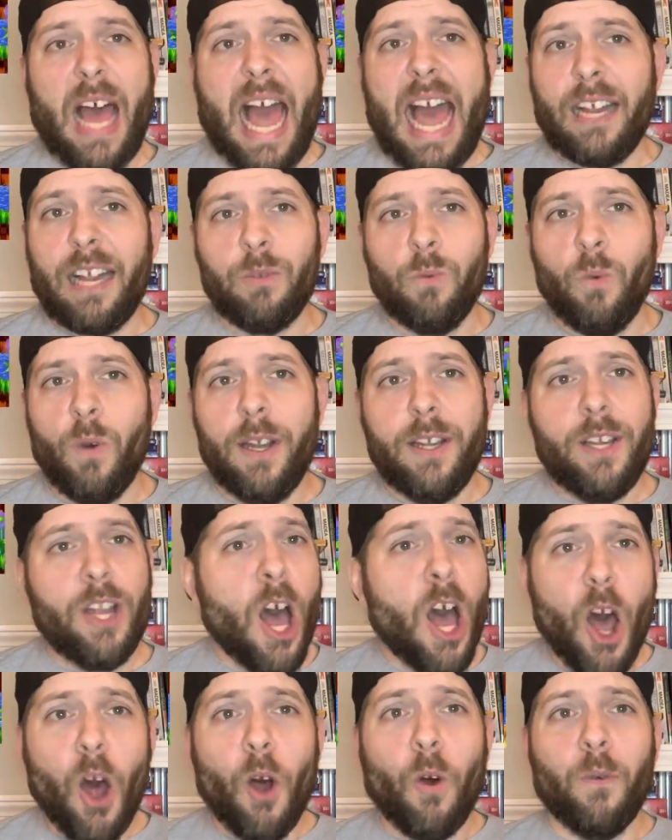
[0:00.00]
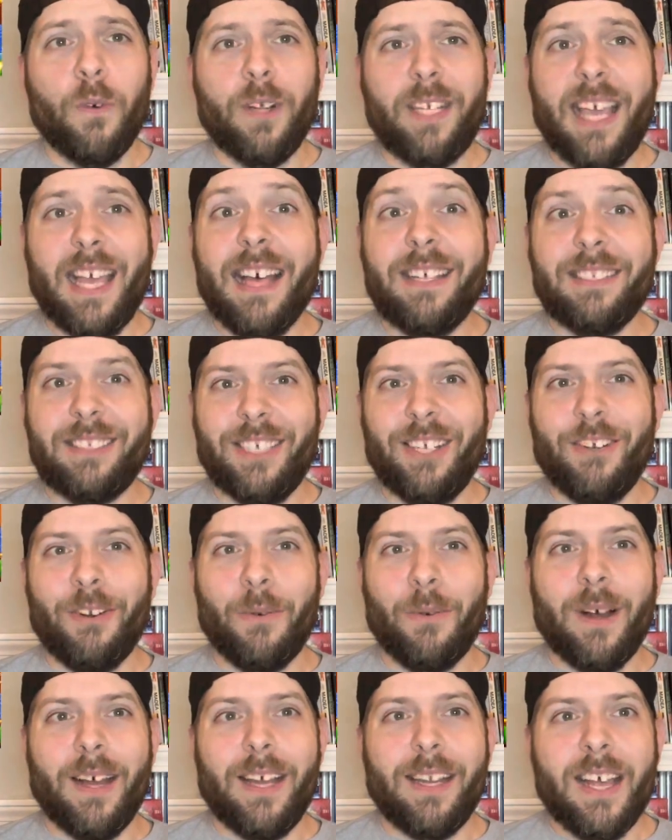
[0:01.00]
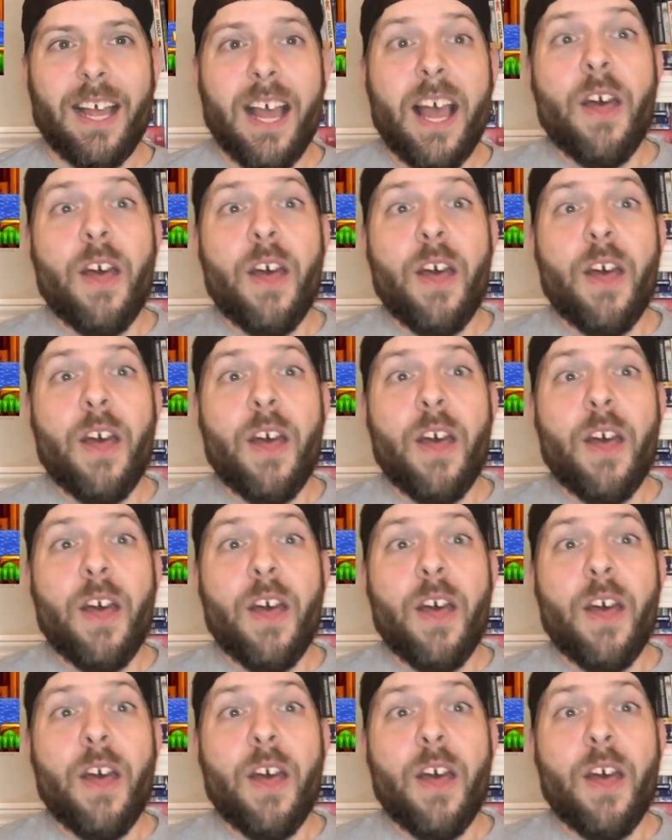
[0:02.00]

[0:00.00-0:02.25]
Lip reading: Act 1? No, because you know what?